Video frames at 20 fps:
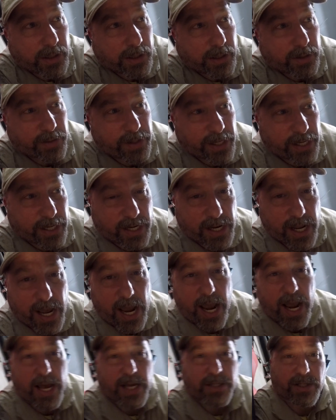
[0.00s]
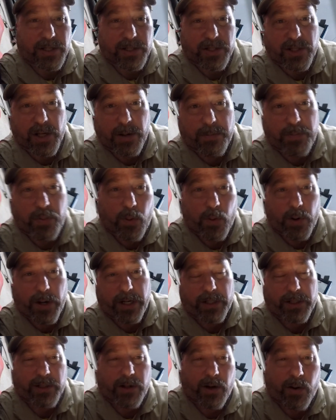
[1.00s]
that it has at some
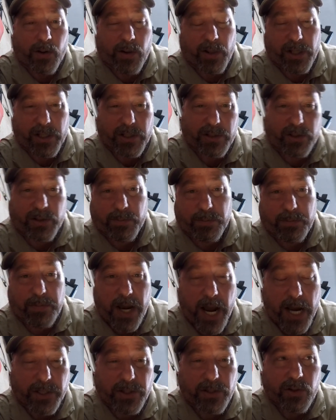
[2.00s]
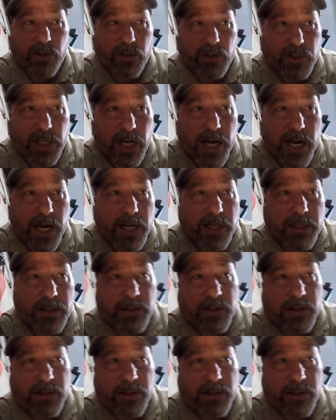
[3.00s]
point on this passenger side,